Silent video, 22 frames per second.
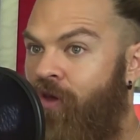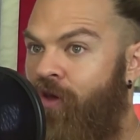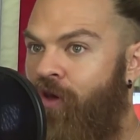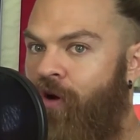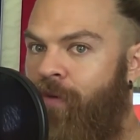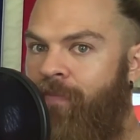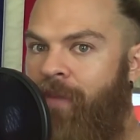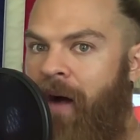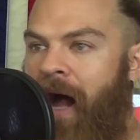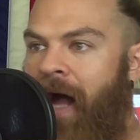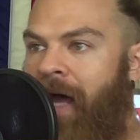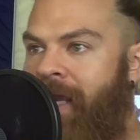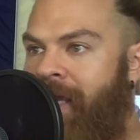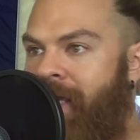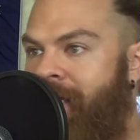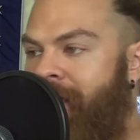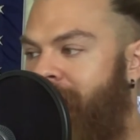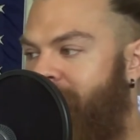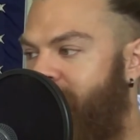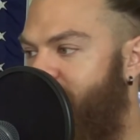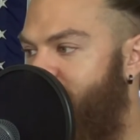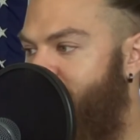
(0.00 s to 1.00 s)
Your body
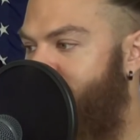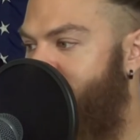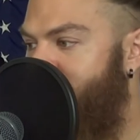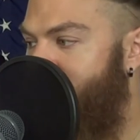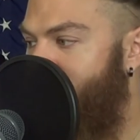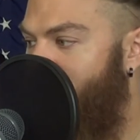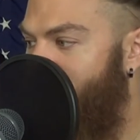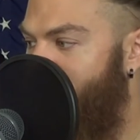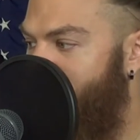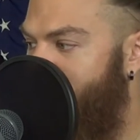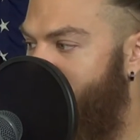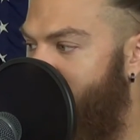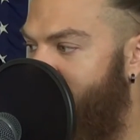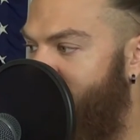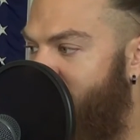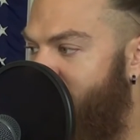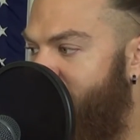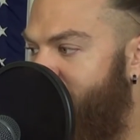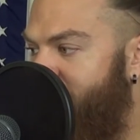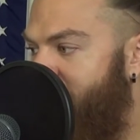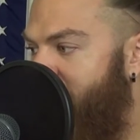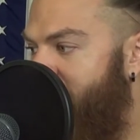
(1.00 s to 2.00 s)
gets used to most of the stuff
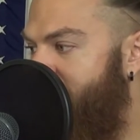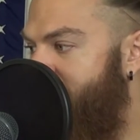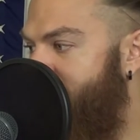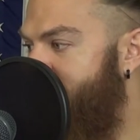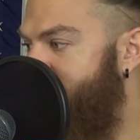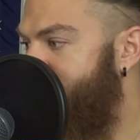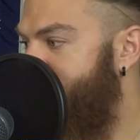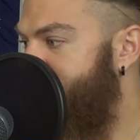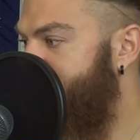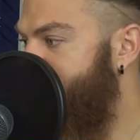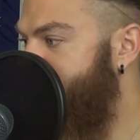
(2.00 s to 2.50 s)
that you've done.